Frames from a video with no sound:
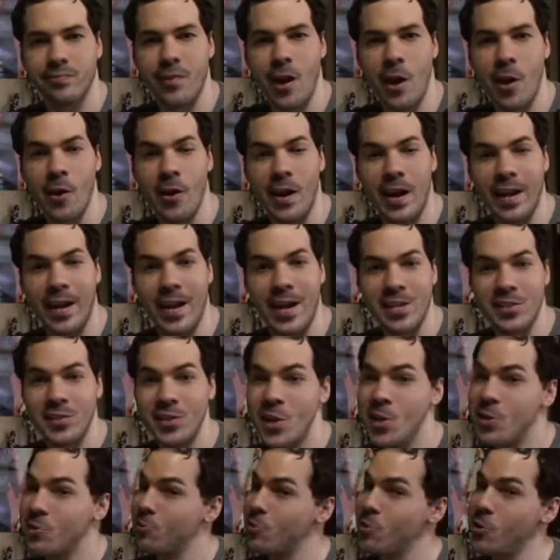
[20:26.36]
All right, guys.
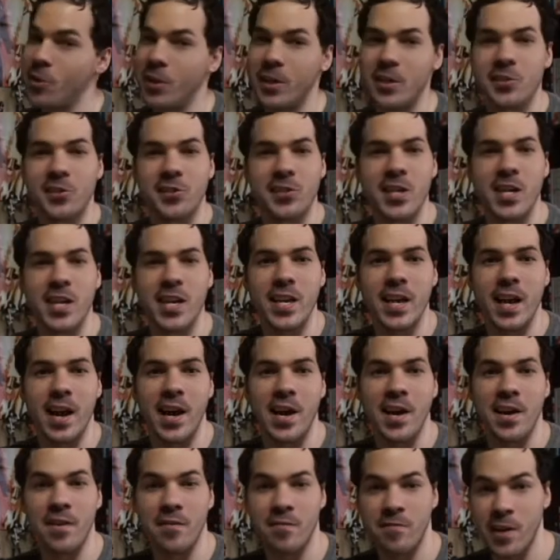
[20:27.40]
So you can see,
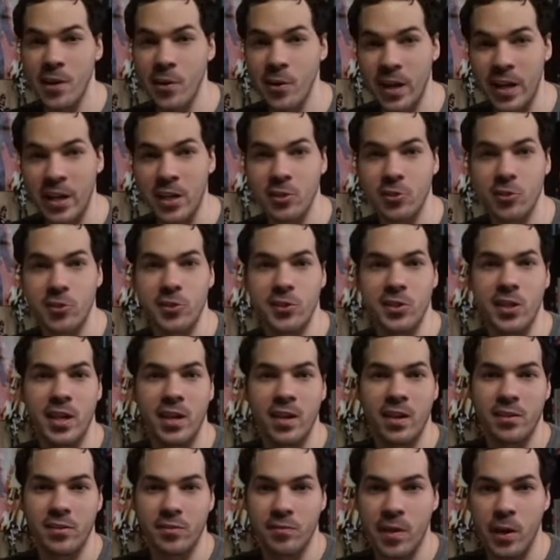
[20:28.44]
very
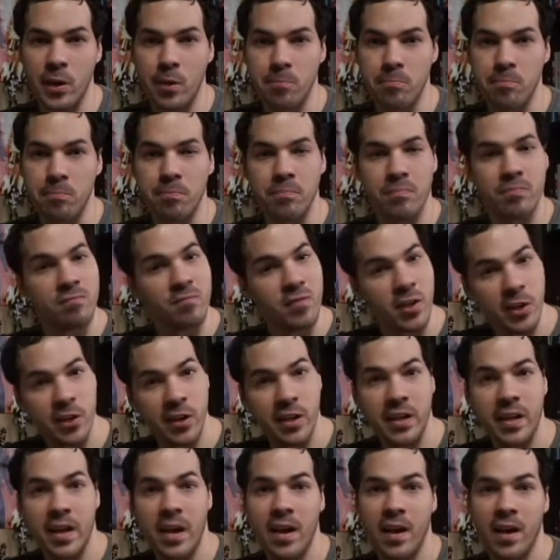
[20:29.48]
interesting. It's very,
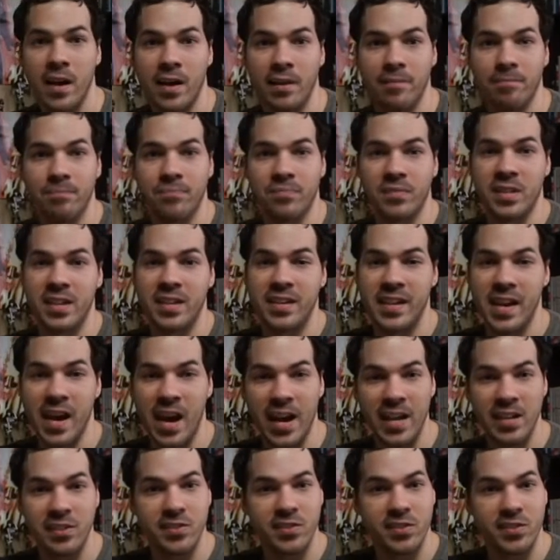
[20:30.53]
very
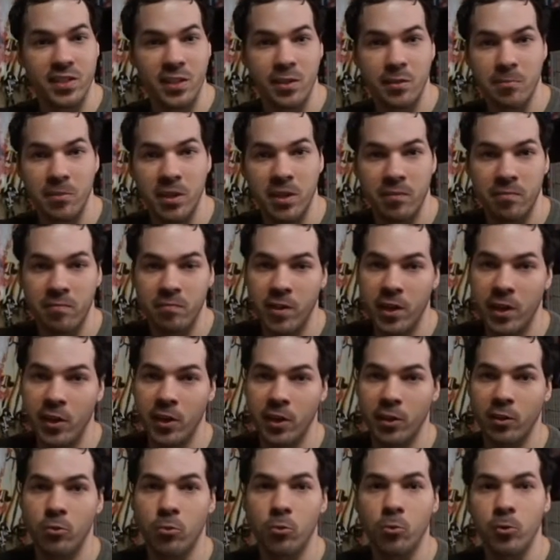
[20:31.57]
nice. It'd be
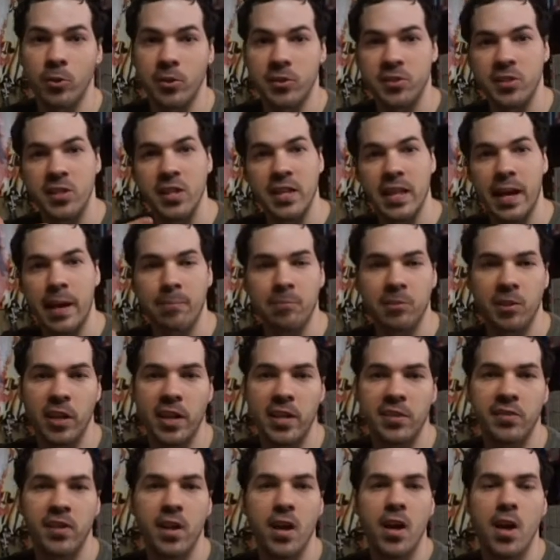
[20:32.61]
very cool to see that
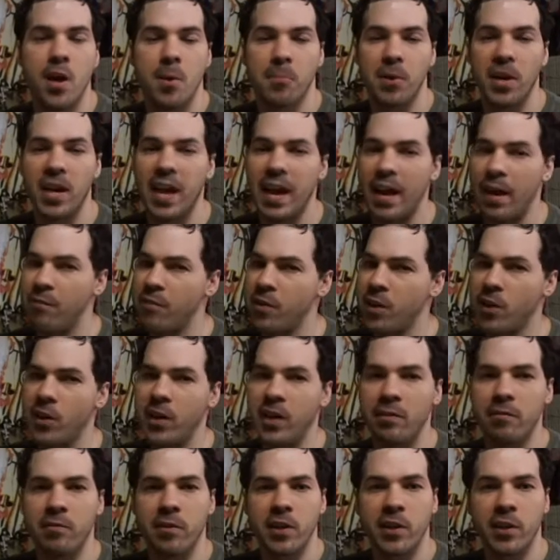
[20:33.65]
place. But yeah,
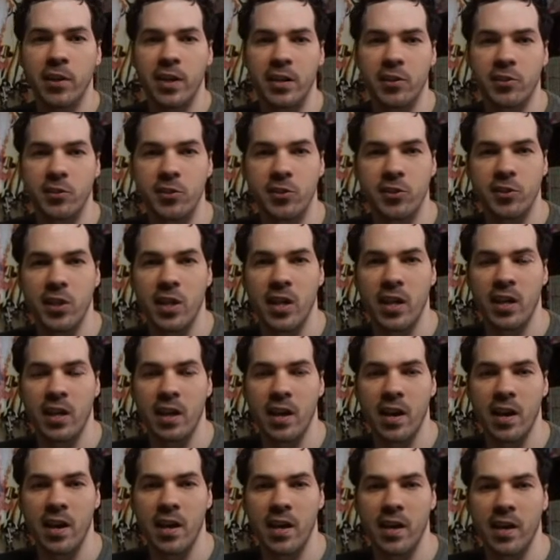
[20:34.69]
very, very interesting.
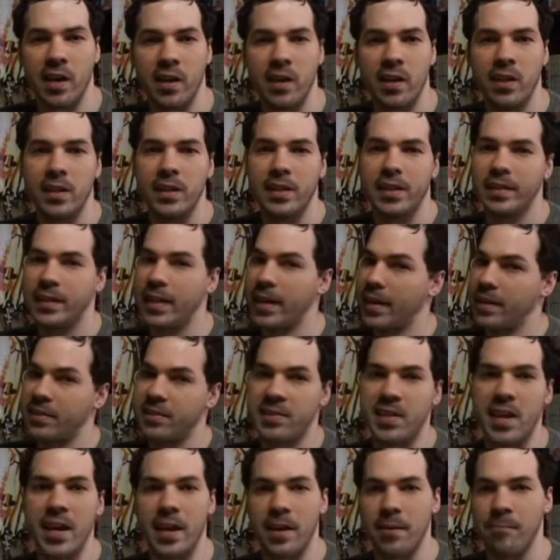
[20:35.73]
Like I
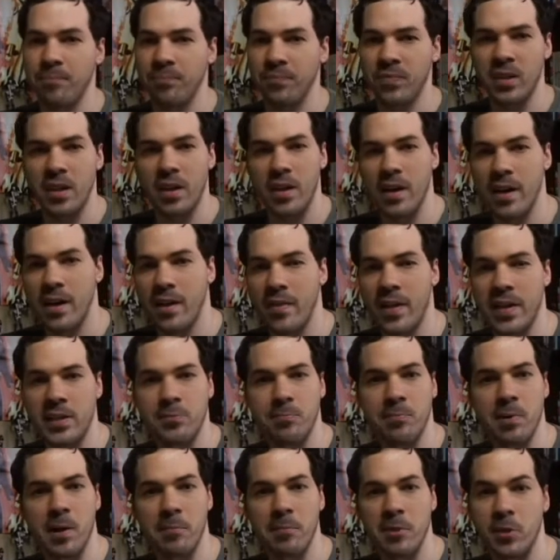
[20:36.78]
said, that's
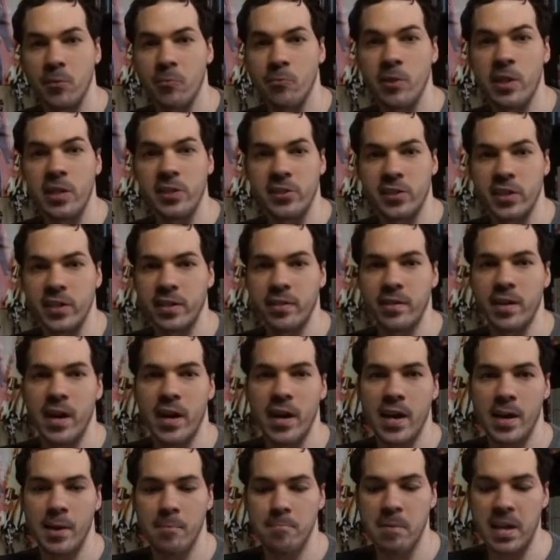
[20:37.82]
probably the reason.
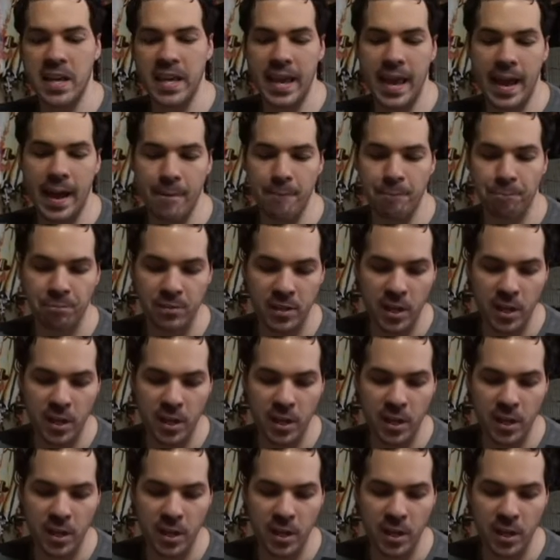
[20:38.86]
But yeah.